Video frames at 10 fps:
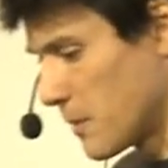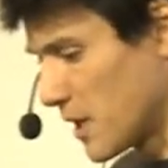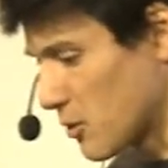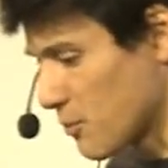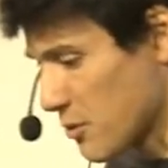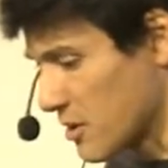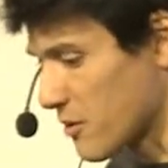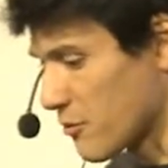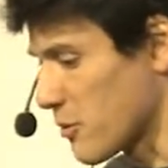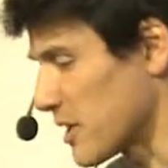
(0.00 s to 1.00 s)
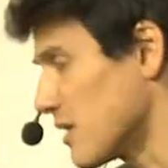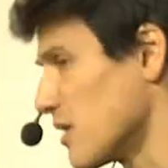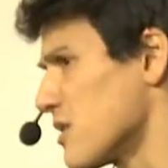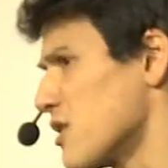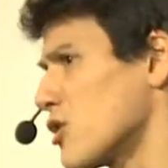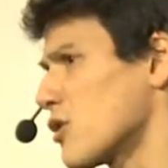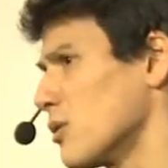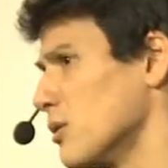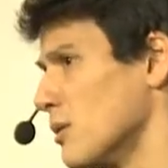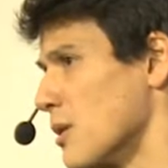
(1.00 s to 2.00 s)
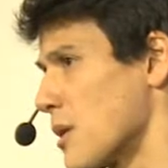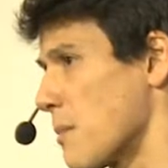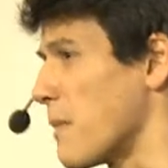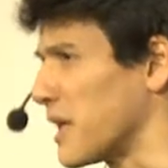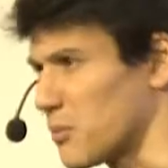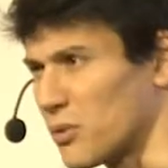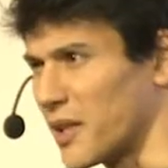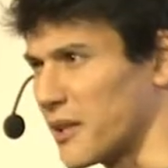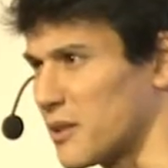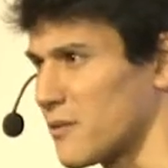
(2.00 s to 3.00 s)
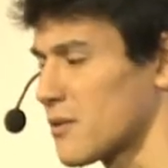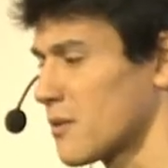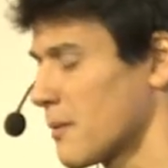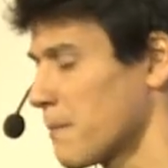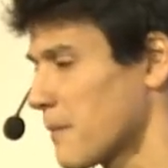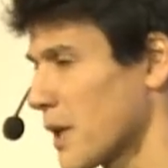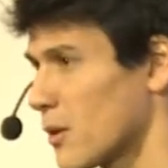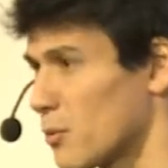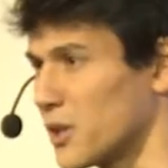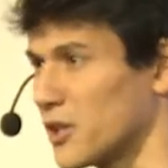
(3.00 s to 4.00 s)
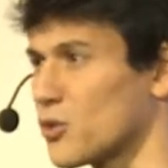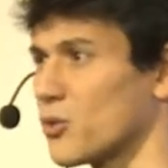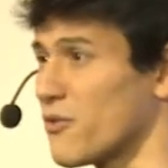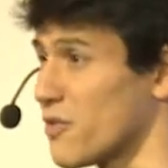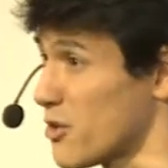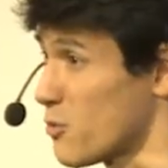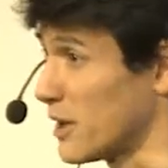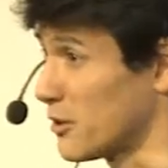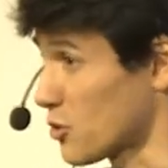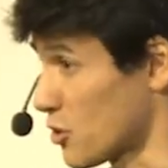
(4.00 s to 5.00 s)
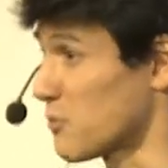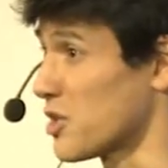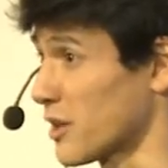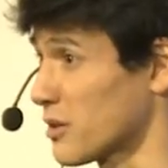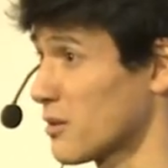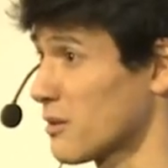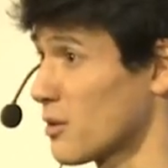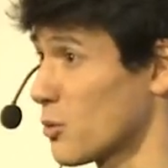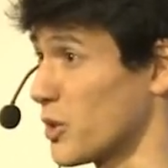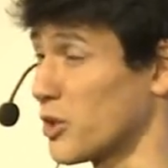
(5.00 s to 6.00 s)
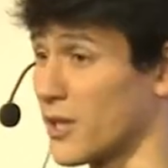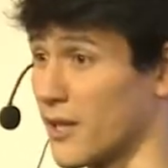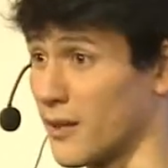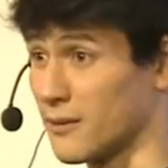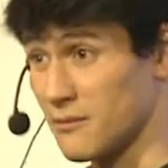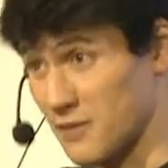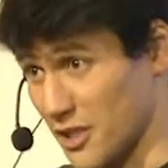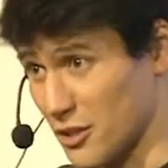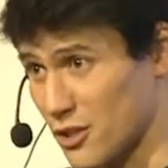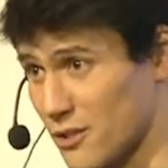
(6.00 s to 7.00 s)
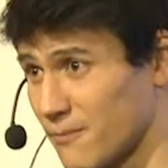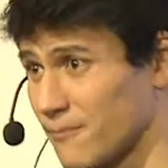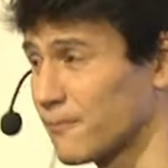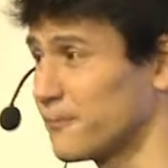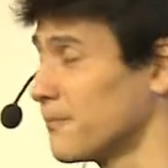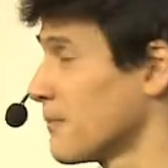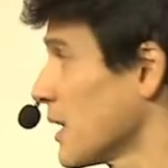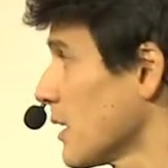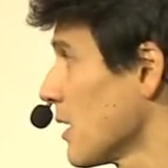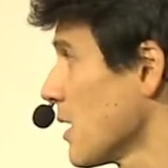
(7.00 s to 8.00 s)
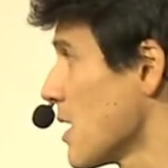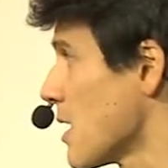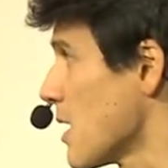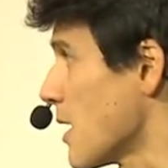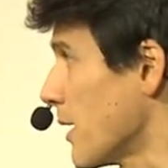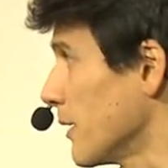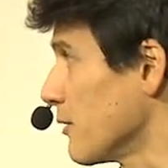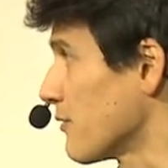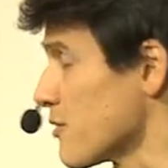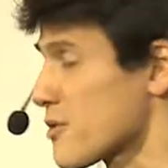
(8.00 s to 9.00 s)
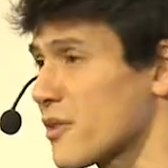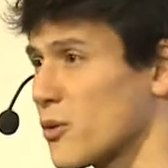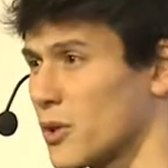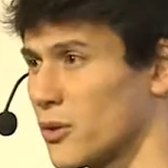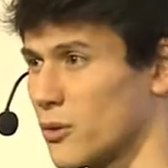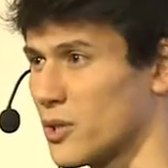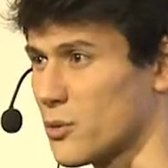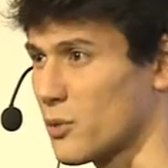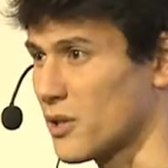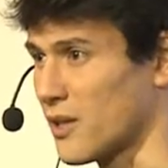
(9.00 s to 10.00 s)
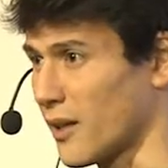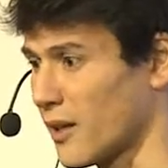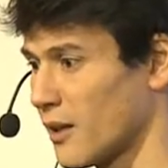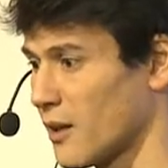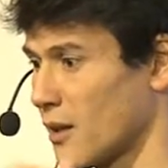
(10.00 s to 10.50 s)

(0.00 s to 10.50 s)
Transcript: in the process of creating these digital manipulatives, we need to know very well the subject we're gonna teach. And the first thing we do is we take